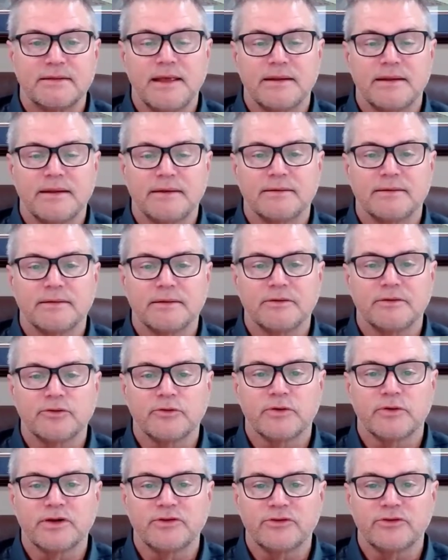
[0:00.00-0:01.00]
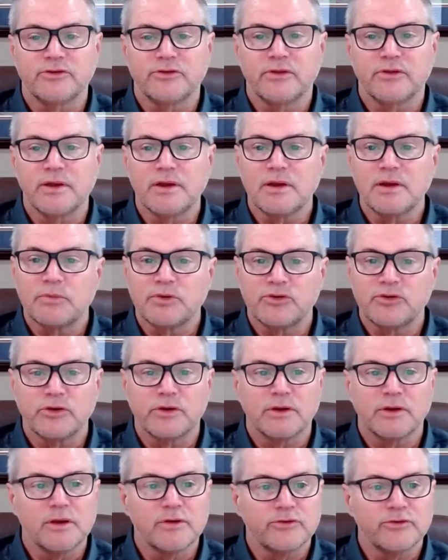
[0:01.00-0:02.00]
those questions there, but you
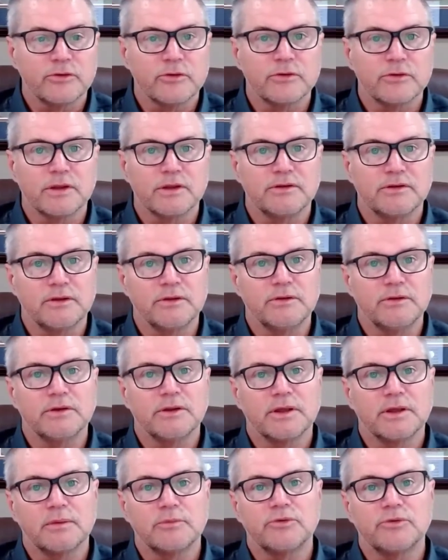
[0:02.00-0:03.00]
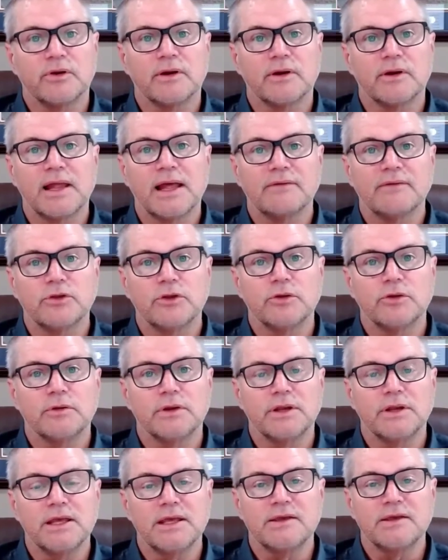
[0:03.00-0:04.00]
can also continue to come to our live
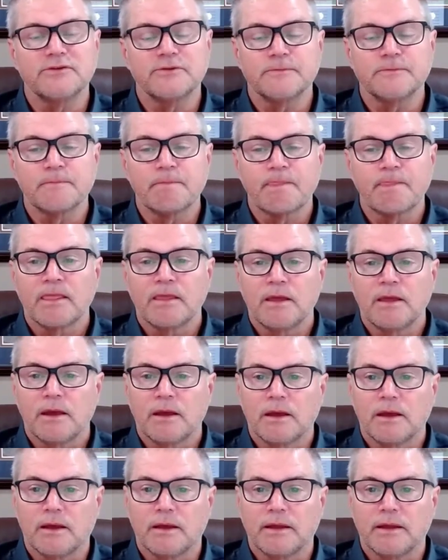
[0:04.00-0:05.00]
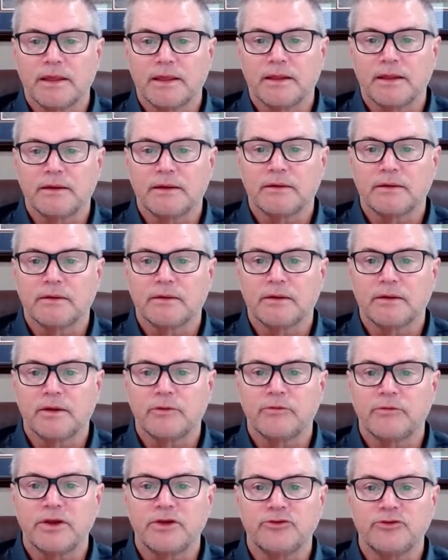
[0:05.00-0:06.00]
Q&As and raise your